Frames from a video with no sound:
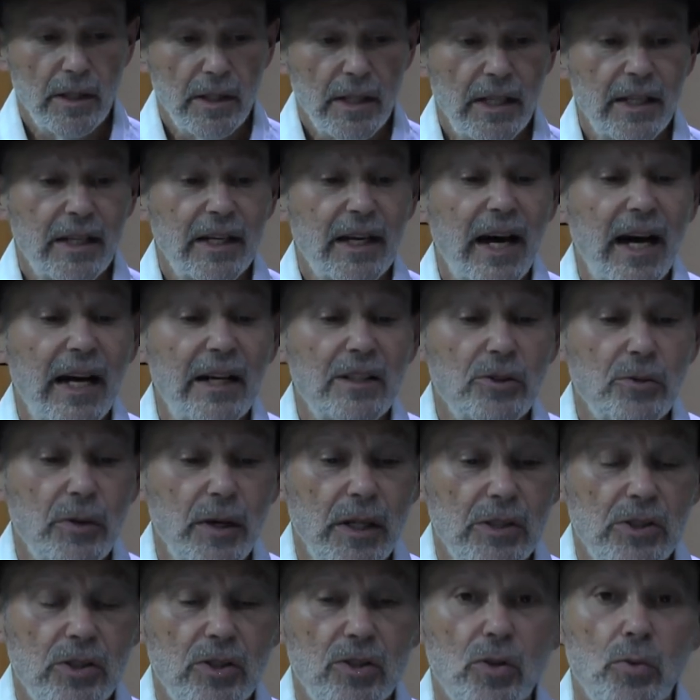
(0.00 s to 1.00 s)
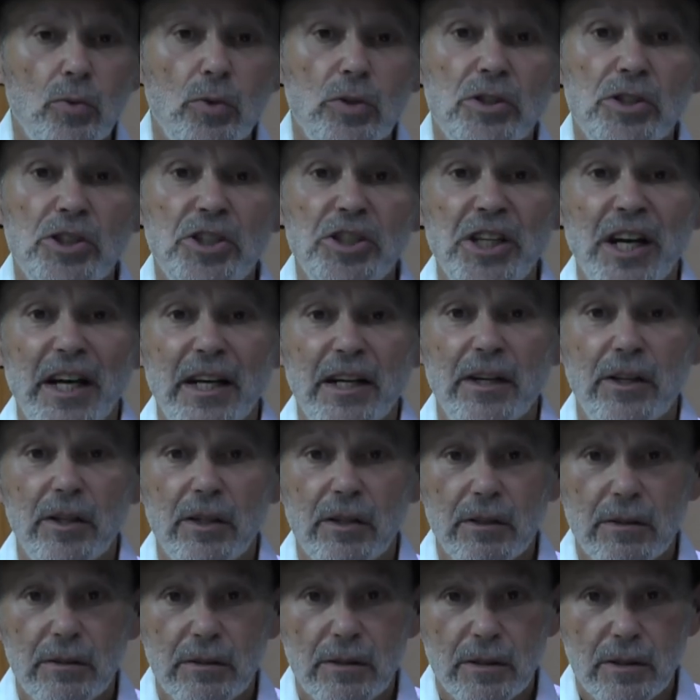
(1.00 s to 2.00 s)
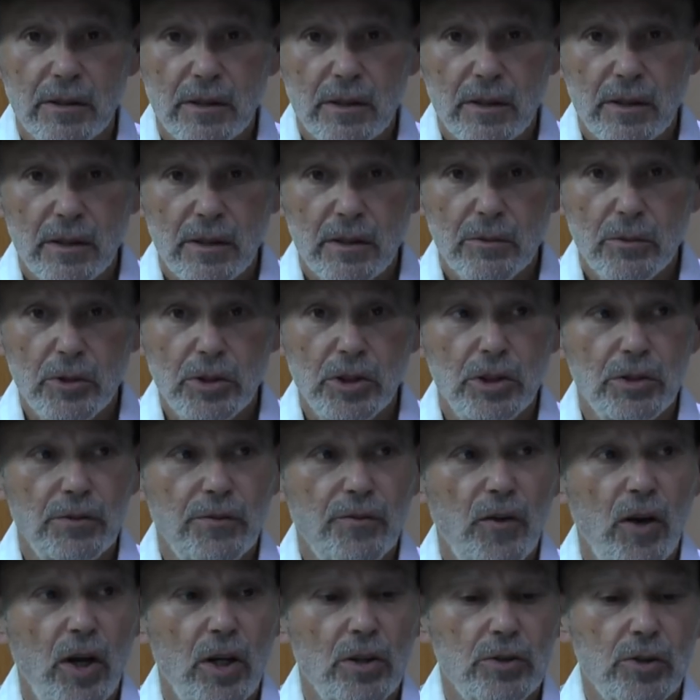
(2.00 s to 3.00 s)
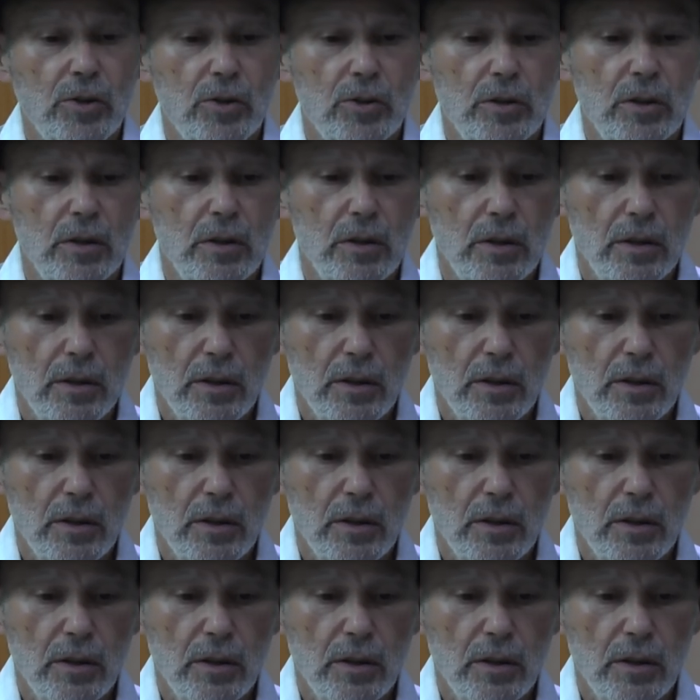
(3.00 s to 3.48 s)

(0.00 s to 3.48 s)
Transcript: in contrast to the word sheker, which is falsehood,